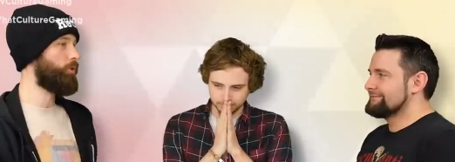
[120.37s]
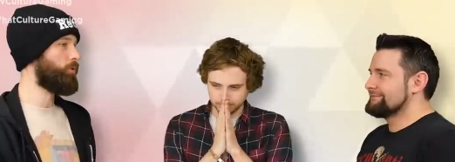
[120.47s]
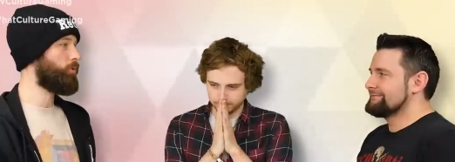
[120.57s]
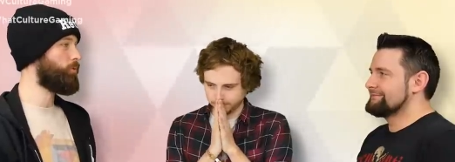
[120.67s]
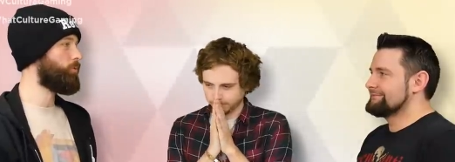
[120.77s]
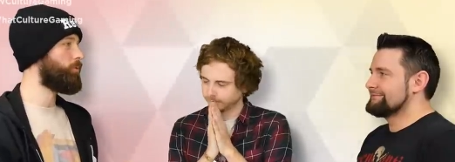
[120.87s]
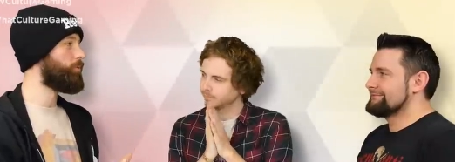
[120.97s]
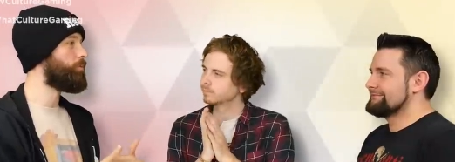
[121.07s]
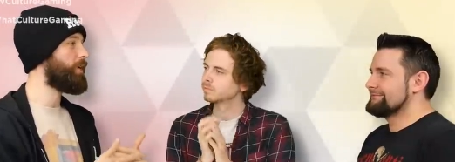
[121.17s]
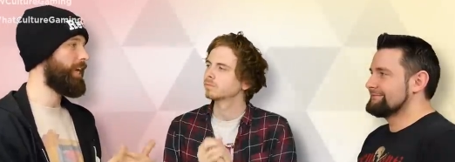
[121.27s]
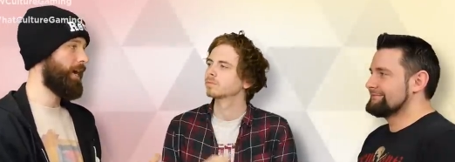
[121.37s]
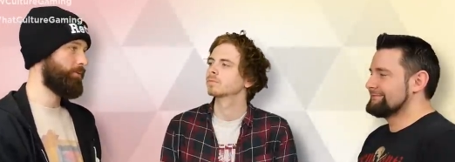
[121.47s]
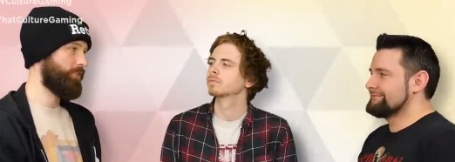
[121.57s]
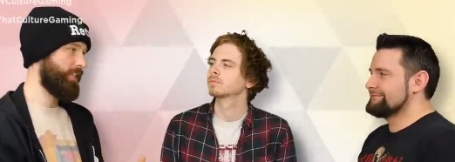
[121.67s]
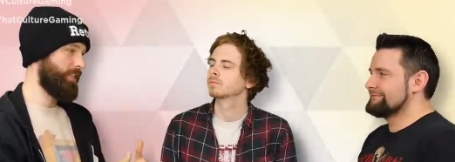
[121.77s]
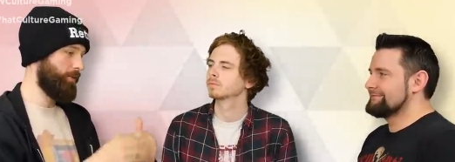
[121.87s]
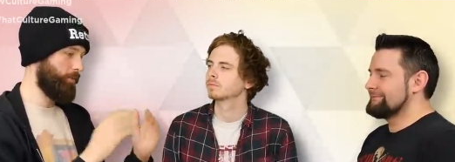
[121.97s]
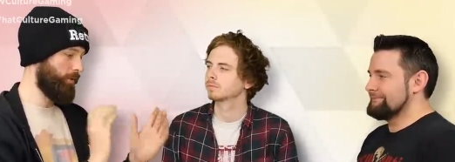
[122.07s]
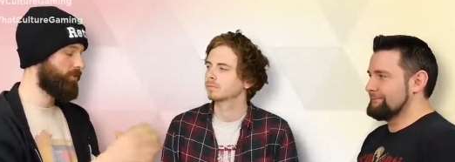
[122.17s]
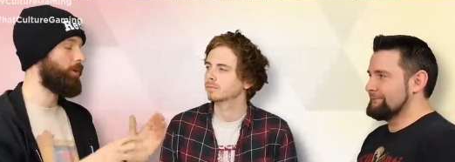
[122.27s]
Speaker 1: will be announced, and
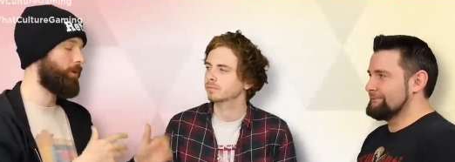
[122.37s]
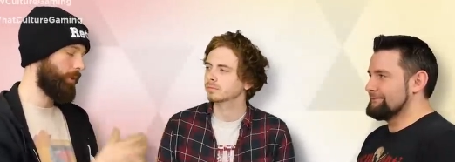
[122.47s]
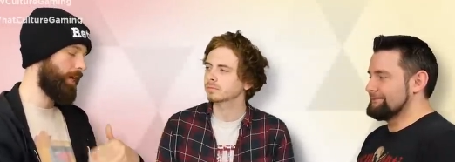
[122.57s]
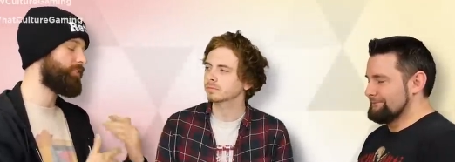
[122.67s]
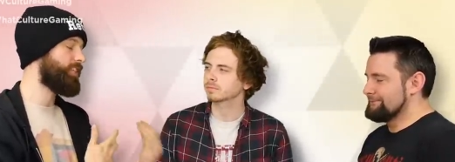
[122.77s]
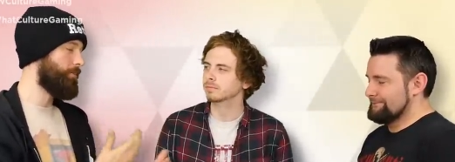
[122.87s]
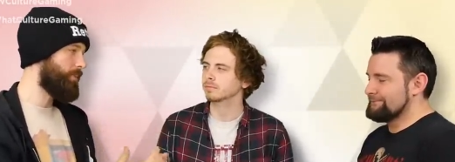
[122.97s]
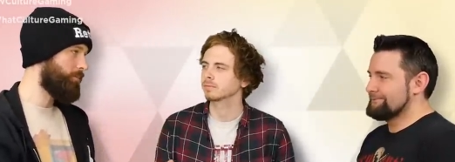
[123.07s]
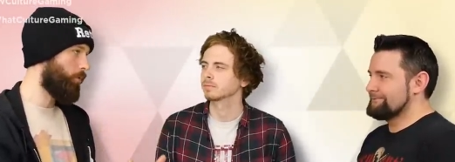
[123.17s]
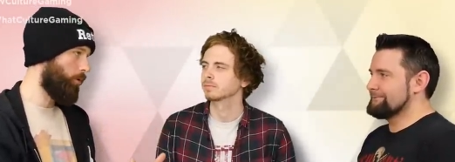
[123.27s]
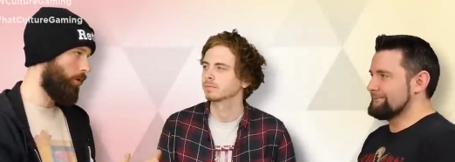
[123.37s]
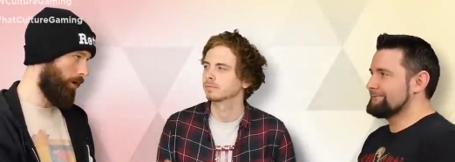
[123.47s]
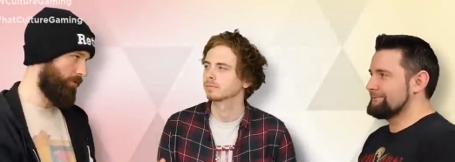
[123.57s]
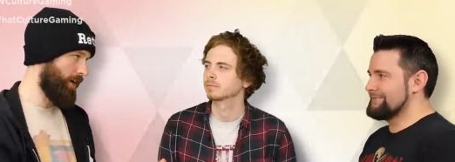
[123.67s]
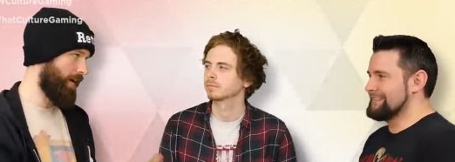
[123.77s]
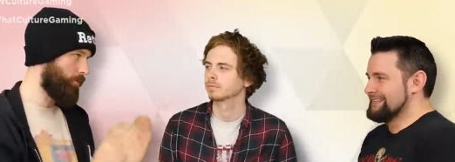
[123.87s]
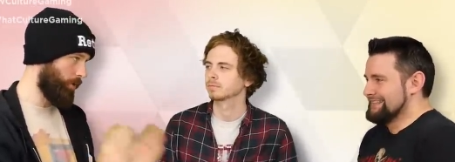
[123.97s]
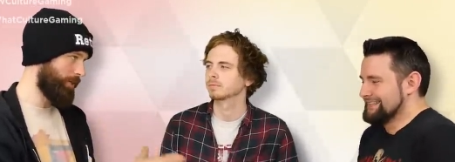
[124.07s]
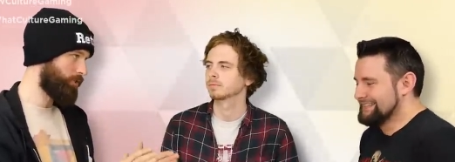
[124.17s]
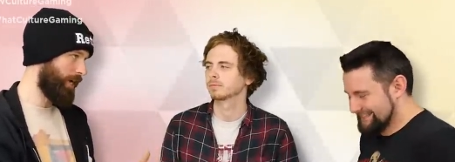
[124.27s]
then sorry, we'll see a bit more of it. It
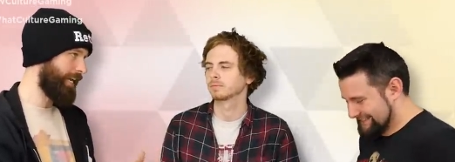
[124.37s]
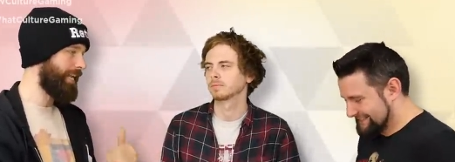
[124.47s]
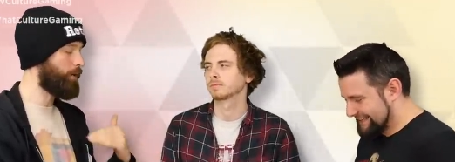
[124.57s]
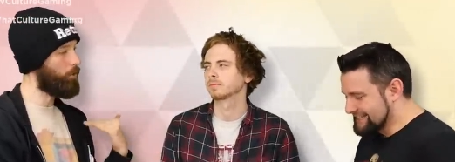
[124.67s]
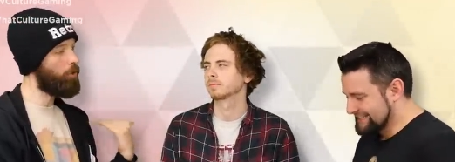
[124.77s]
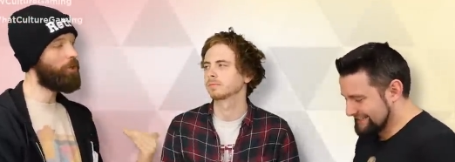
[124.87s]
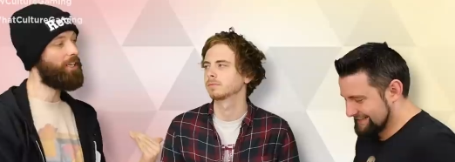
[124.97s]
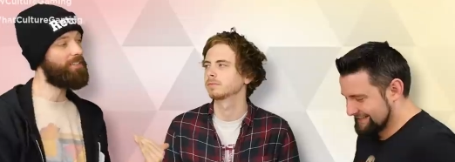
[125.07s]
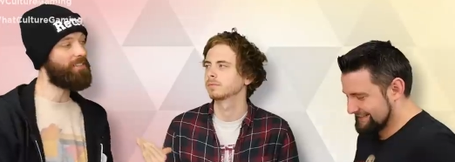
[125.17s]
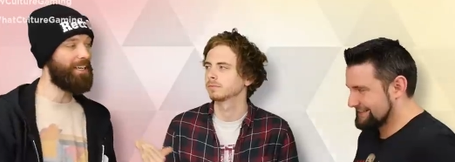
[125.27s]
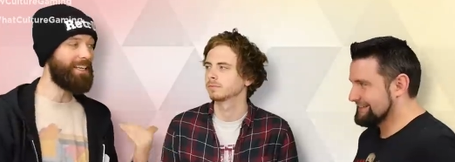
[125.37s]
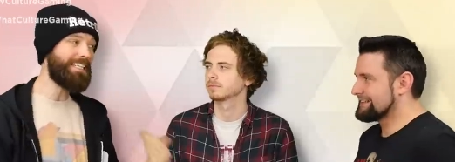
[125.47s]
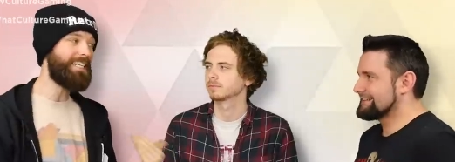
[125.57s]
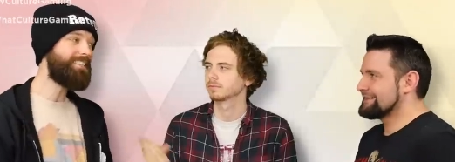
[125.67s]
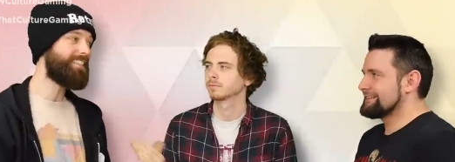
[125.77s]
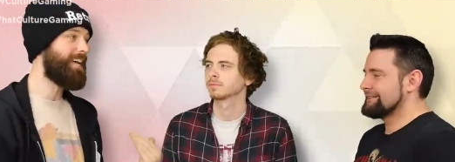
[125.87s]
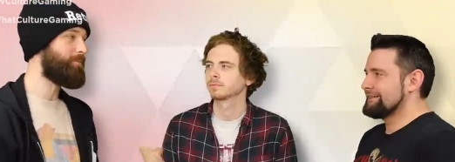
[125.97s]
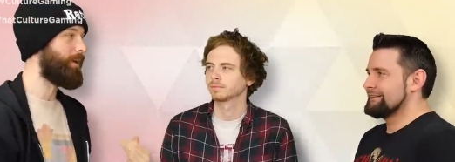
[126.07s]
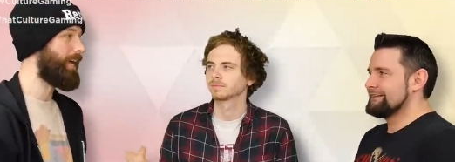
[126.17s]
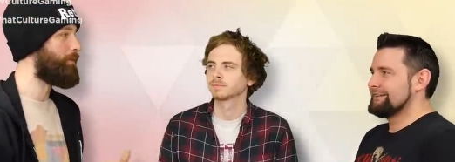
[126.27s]
will be trailer, and it yes. will look like it's gonna lead into
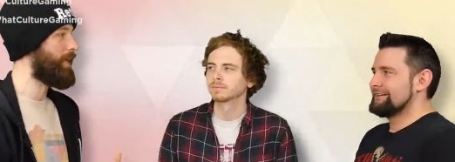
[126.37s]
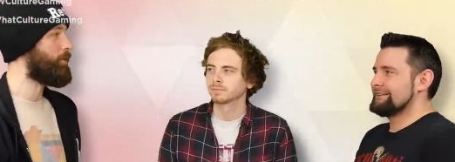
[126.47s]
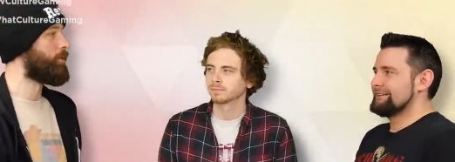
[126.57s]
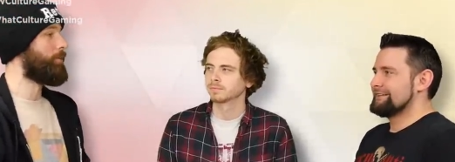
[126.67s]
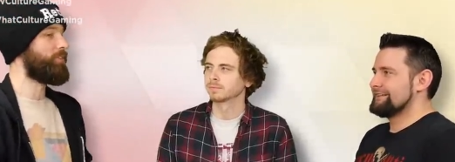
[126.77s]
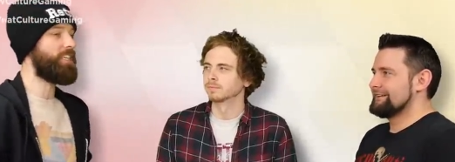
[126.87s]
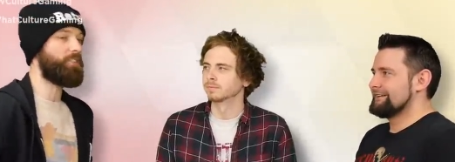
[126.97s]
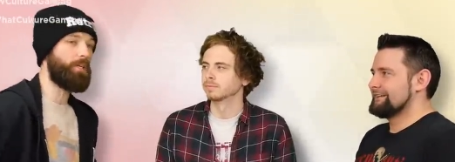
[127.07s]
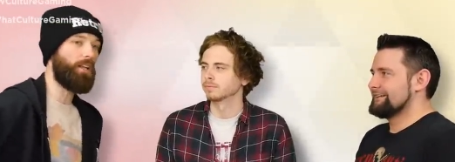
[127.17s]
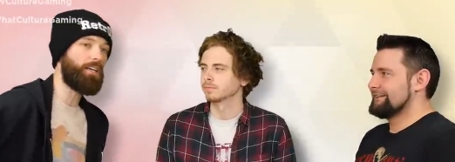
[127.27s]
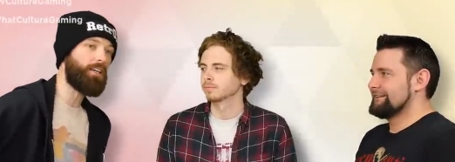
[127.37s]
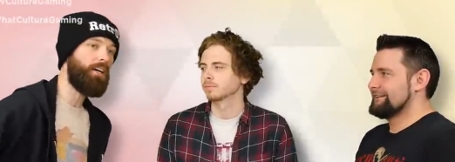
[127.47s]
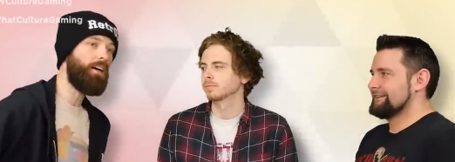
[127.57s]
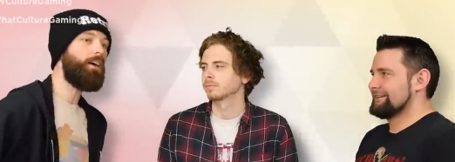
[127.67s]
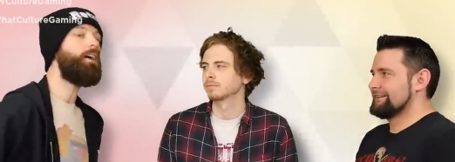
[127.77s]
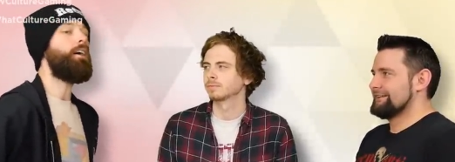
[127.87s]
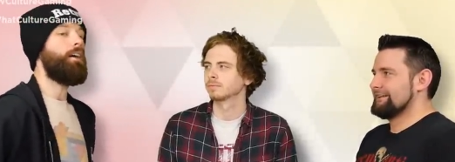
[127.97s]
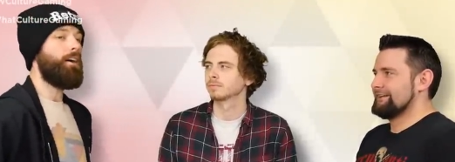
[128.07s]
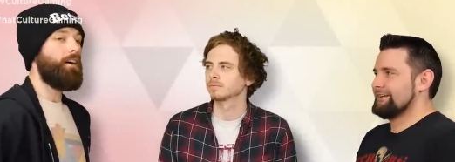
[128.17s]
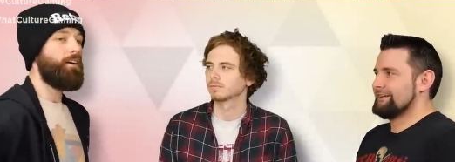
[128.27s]
gameplay, and then he'll come on stage and be like.
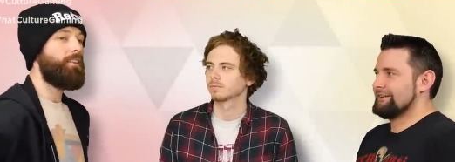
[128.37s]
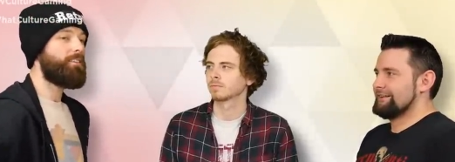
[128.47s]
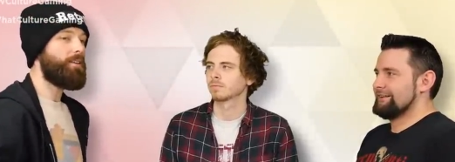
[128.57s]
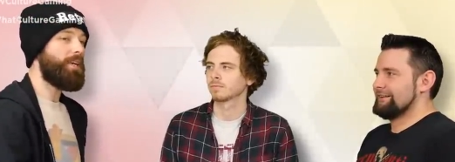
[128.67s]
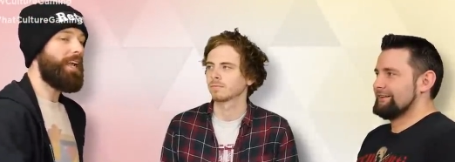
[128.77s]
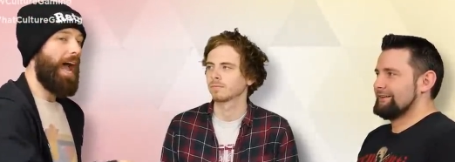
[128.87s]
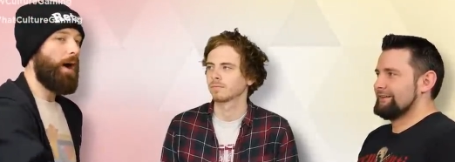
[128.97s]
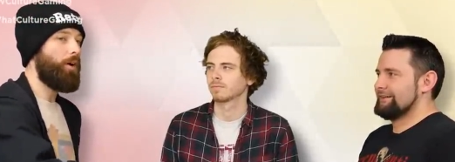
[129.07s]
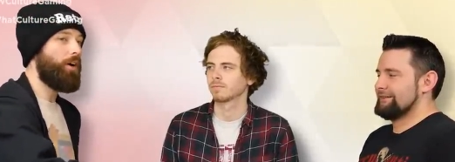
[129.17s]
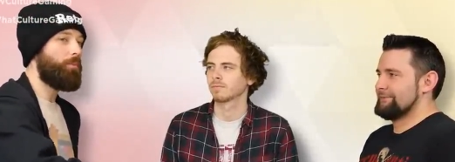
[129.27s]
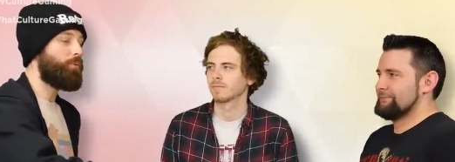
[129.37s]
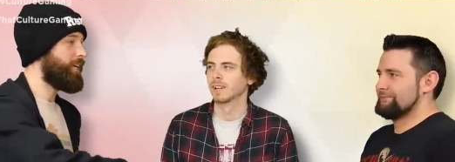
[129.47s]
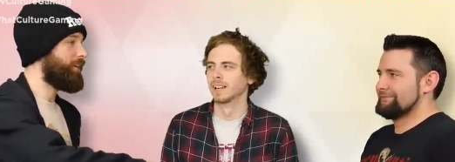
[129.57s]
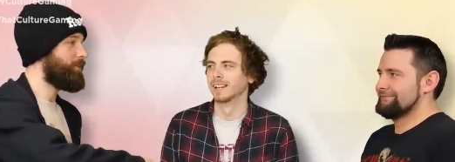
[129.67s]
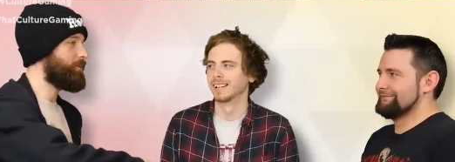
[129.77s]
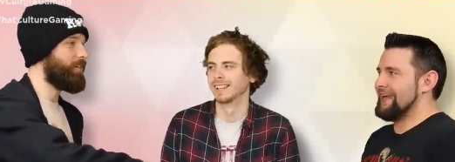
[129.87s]
There's going to be an hour prelude.